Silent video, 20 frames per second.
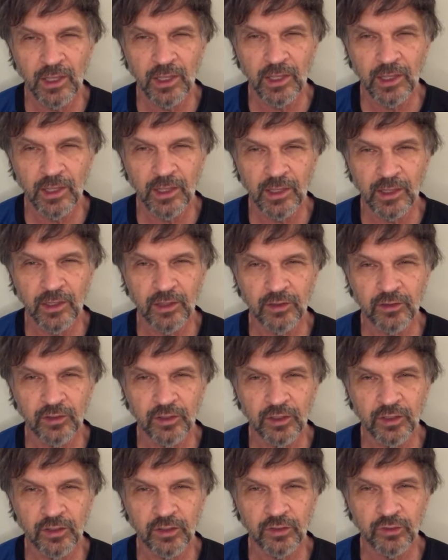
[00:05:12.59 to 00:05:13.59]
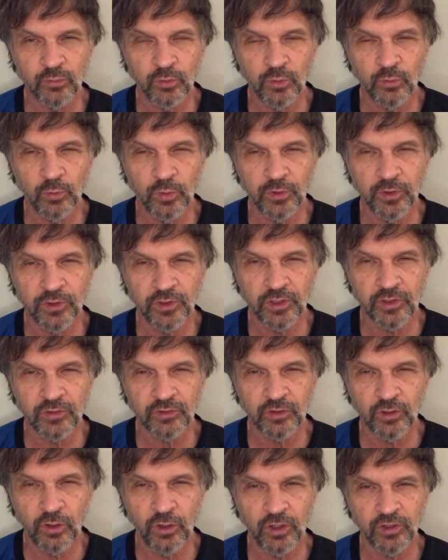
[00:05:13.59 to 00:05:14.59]
and you want one that doesn't
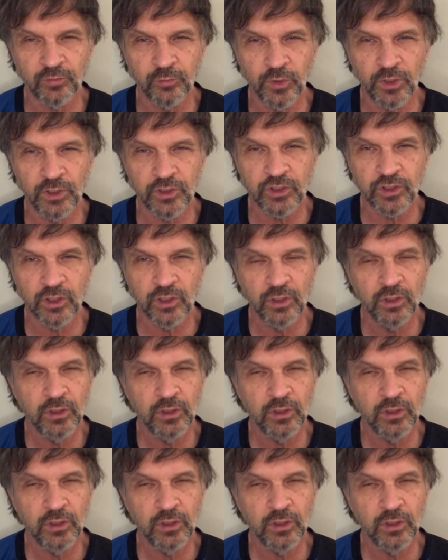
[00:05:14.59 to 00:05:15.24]
cost much,